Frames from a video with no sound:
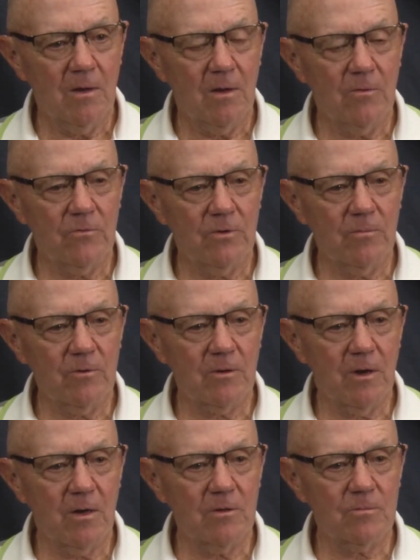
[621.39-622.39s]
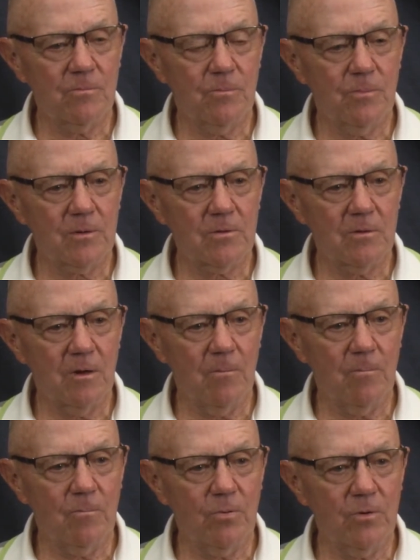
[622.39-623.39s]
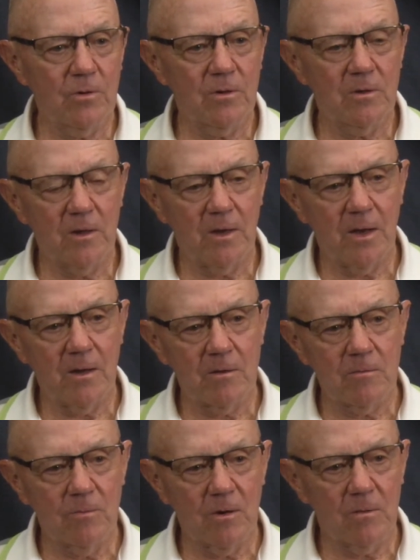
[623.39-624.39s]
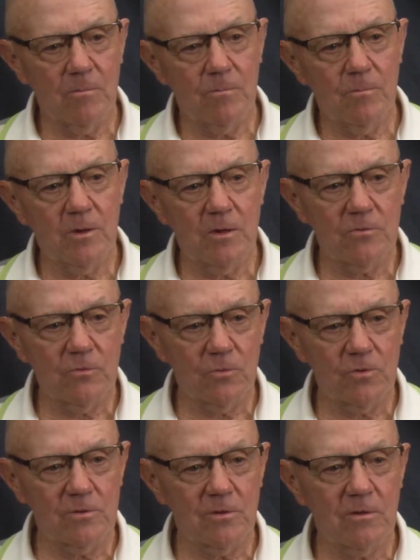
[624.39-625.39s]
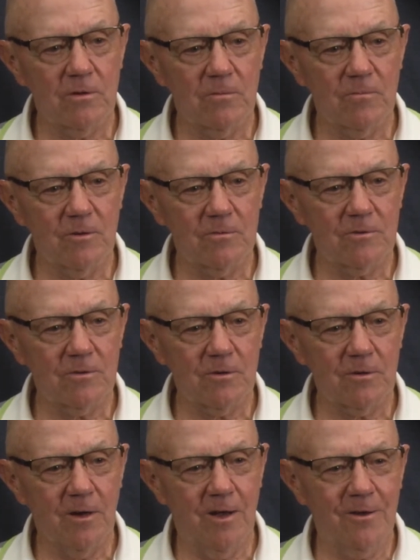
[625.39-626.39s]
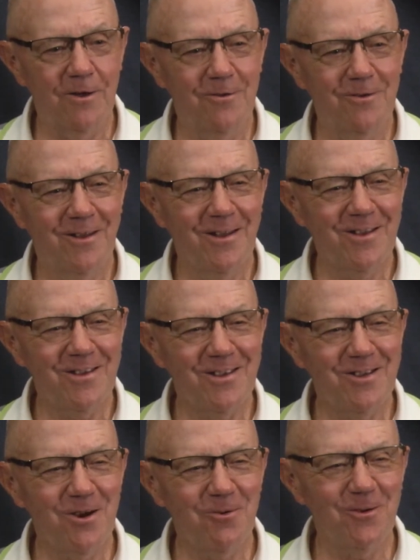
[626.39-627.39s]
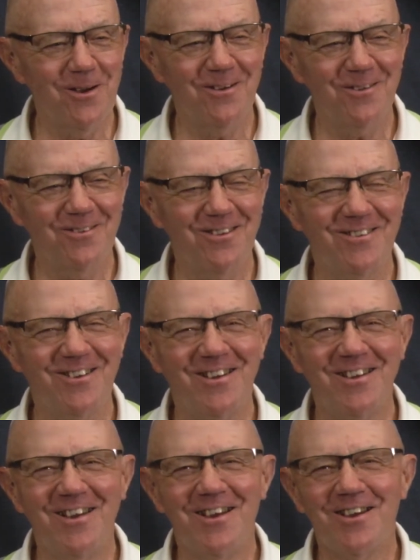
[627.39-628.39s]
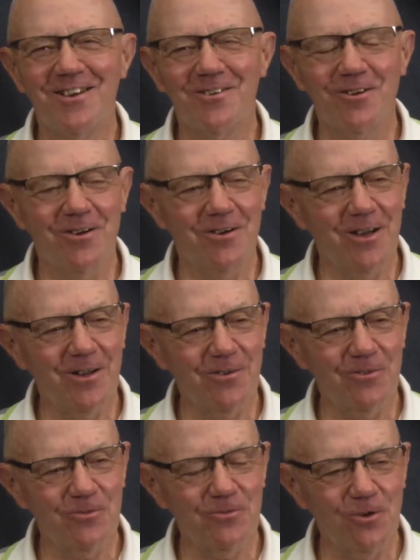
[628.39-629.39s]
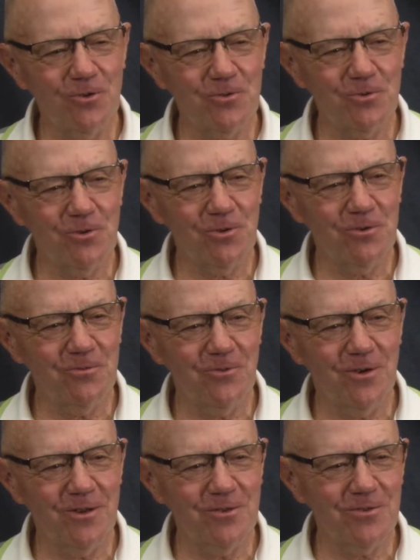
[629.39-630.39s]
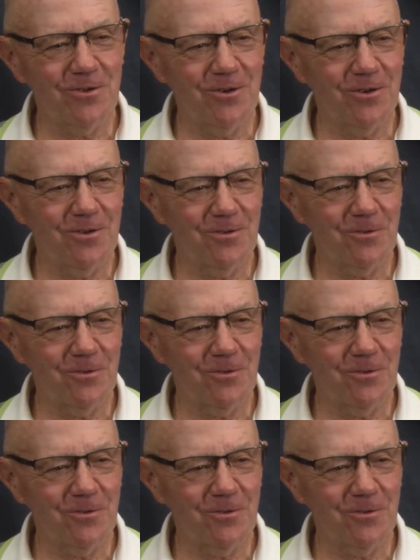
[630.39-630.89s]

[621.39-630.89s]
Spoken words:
And some of the guys picked it up and put it in the alley by B.S. Dorsey Company. So the guy, he come out of the drugstore, he couldn't find his car.